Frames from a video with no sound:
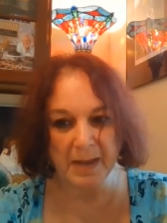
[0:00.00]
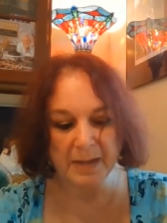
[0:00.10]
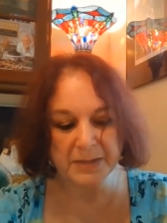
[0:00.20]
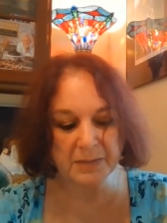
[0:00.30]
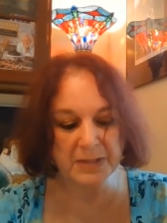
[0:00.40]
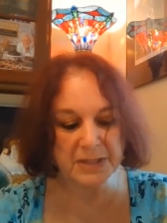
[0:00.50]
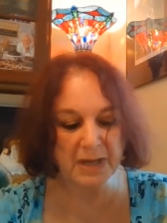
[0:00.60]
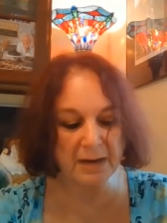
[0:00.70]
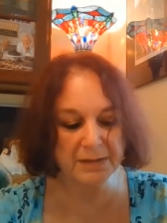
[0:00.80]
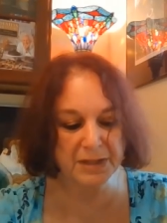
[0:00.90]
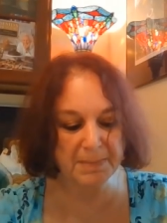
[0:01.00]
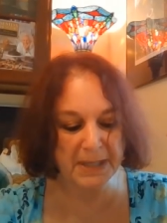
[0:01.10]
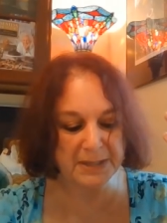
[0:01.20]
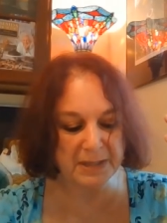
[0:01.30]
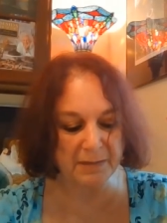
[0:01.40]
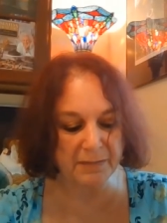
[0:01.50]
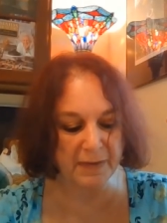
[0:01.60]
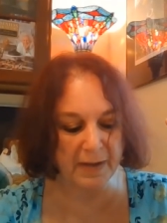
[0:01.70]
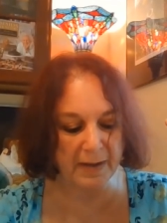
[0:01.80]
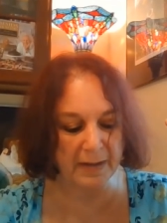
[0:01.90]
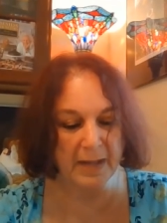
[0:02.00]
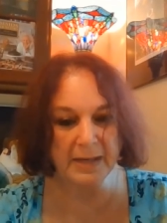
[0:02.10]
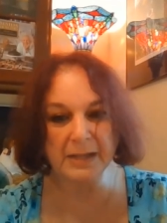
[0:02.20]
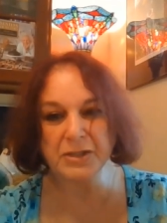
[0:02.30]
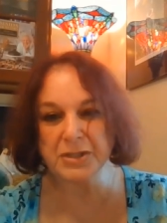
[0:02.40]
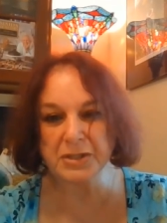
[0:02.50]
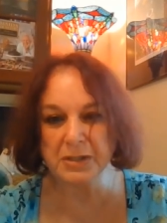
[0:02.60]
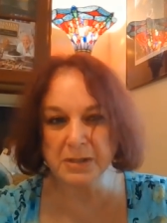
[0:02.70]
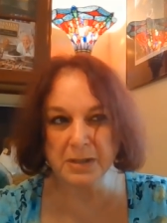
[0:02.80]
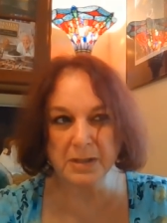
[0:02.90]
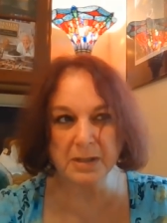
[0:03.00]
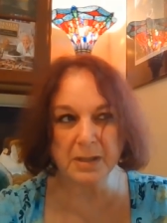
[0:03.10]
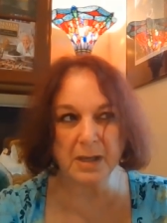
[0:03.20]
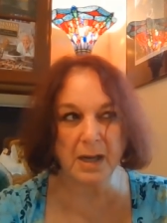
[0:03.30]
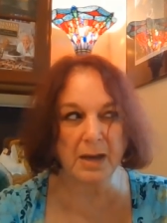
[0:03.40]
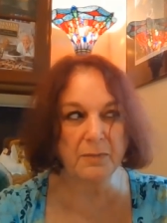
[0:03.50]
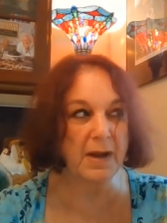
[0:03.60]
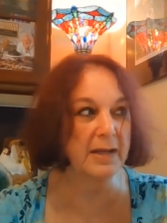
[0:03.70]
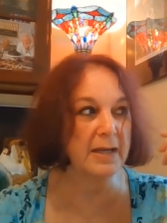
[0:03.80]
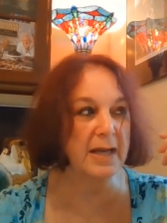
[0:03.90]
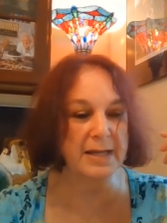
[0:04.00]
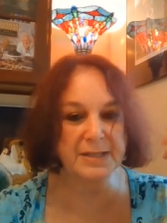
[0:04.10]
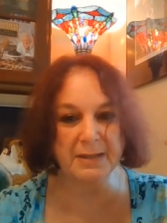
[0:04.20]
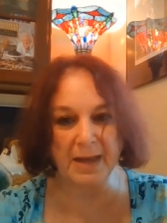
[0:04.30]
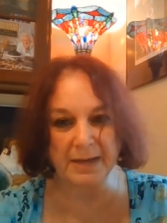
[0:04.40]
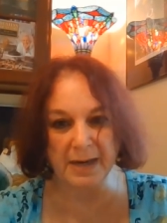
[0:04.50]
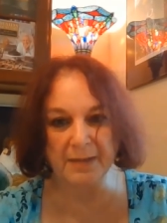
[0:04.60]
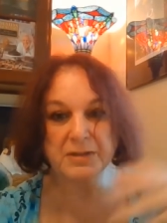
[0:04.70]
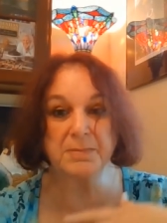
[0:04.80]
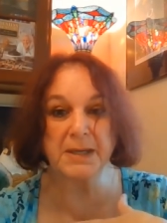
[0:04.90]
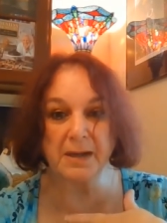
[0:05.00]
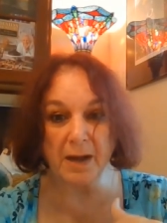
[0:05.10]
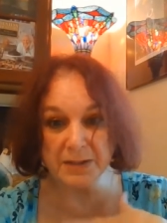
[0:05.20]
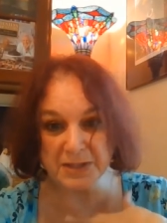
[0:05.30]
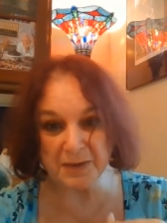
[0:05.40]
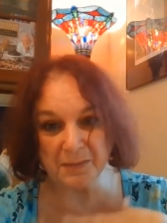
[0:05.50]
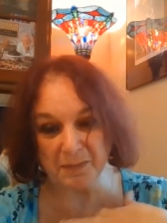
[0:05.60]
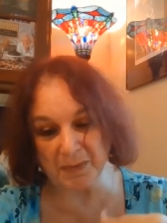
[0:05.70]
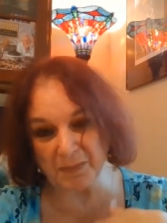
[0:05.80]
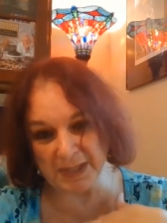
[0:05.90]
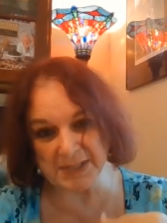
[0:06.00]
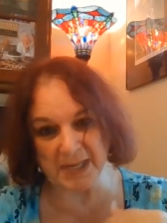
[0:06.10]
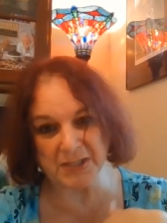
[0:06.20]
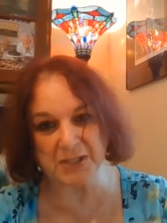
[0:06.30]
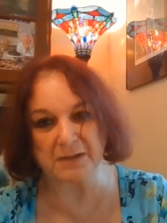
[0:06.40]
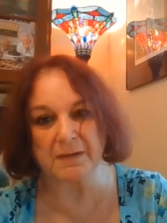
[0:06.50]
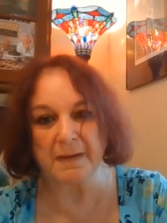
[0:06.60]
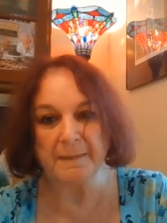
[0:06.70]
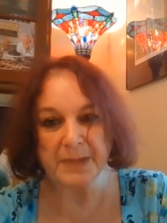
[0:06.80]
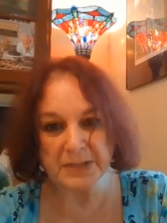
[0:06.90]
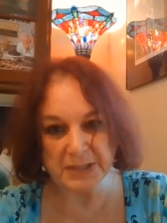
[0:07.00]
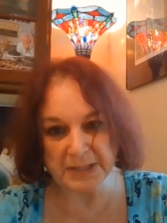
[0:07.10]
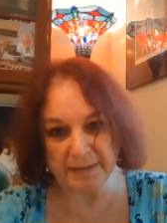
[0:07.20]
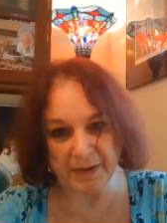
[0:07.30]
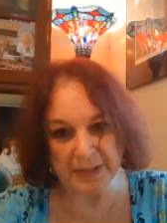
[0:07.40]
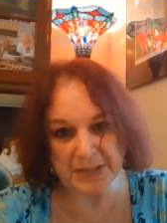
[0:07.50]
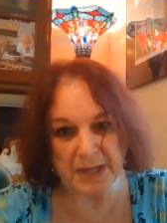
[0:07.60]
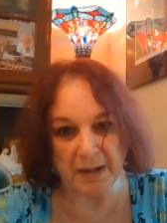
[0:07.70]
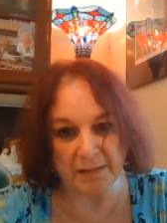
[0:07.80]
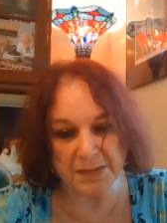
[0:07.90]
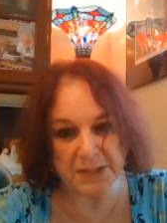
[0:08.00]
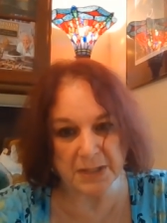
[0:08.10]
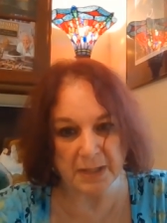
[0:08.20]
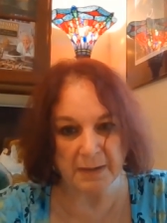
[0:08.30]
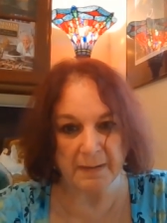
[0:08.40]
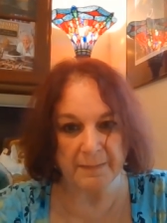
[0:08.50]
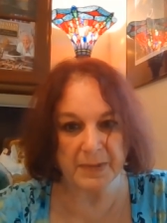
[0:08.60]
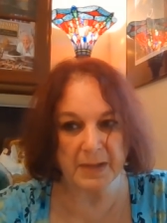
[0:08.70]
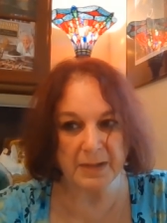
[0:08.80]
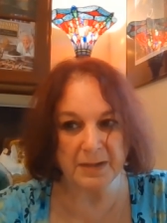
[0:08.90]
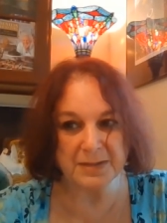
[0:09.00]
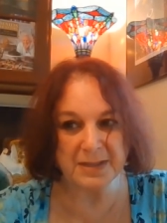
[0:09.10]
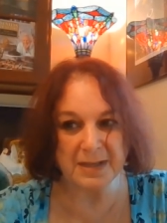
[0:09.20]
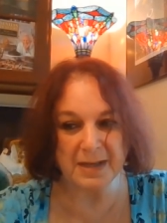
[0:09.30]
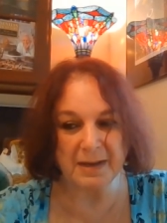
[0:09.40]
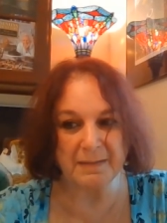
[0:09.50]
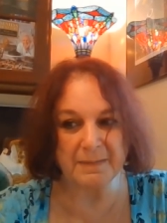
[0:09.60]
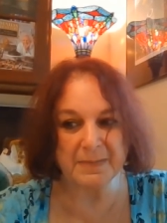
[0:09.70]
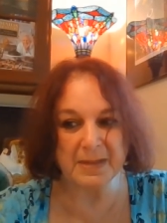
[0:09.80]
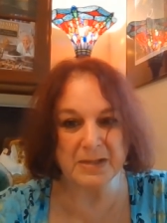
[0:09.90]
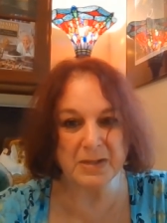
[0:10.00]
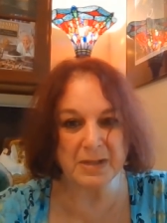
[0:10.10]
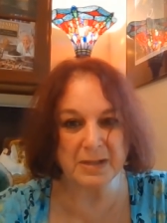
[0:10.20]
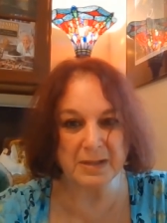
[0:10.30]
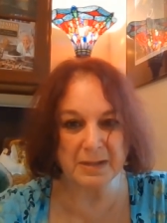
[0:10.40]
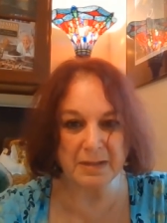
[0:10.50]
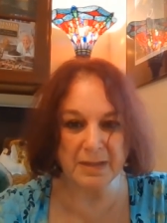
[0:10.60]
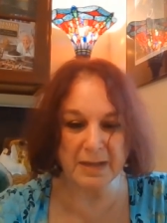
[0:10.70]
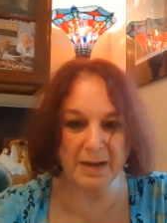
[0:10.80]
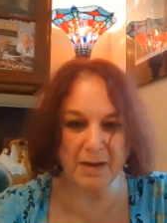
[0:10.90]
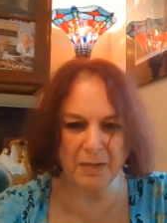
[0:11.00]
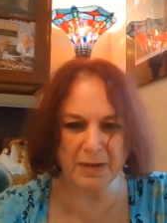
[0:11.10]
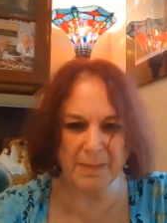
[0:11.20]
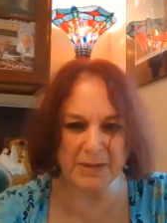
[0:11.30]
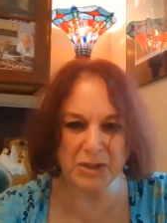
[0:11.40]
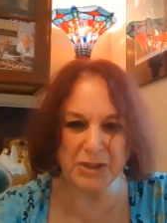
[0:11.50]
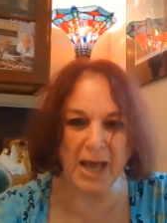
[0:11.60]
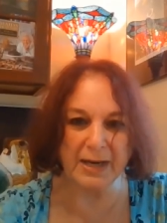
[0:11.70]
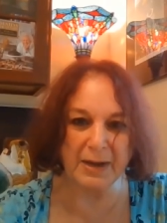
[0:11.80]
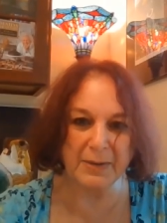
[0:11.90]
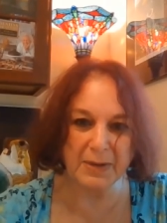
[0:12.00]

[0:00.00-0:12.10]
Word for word: So this card speaks of uh, not just uh, recognizing that in others, but also when we tend to deceive ourselves. You know, it's the um, the, the thing, the whole thing about shadow.